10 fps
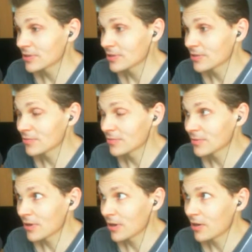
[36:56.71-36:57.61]
so
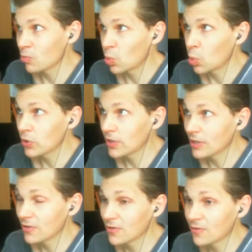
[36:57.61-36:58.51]
I would
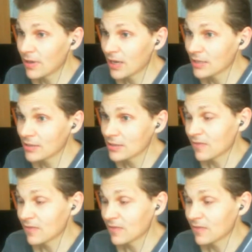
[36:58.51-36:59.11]
expect,